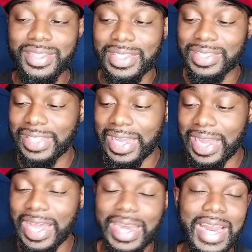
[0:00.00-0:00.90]
the
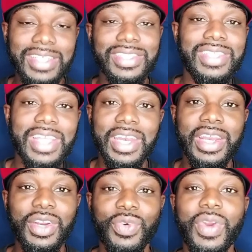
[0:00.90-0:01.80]
side and I just did it
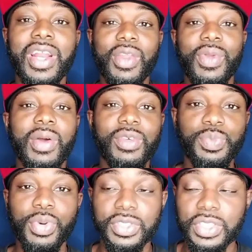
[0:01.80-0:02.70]
incorrectly when I was
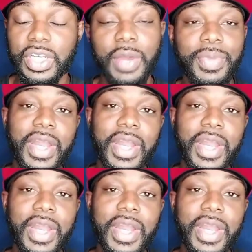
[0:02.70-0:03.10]
pushing it up.